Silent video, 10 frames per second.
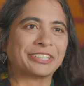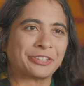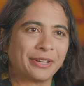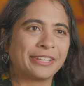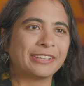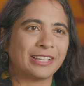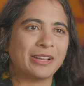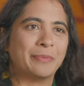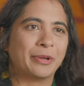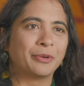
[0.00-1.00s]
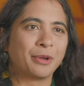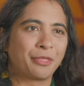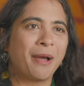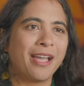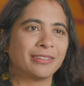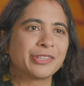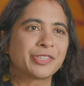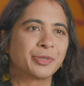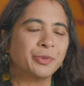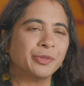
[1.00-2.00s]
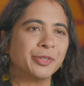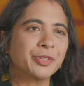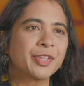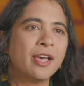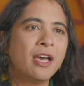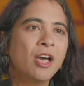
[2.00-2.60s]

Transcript: the curriculum curriculum with pilot schools